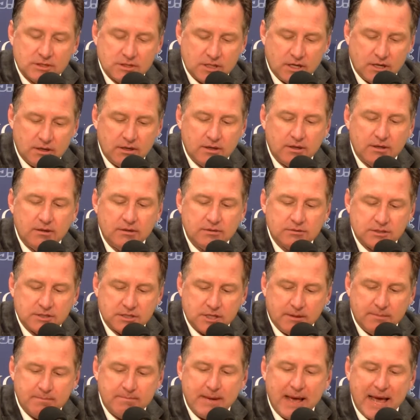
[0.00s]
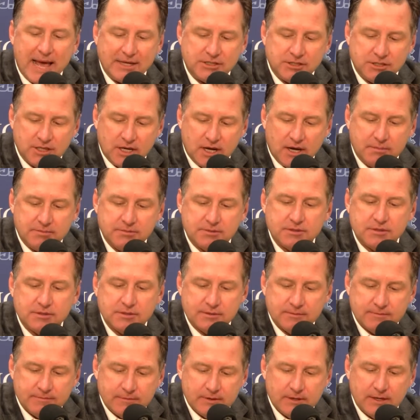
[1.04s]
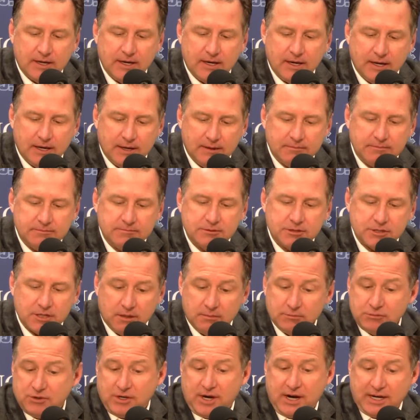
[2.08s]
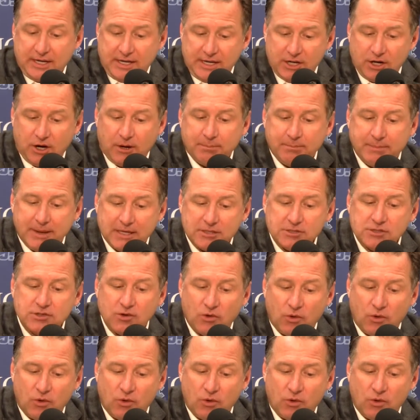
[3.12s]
some matchups, some trying to get our best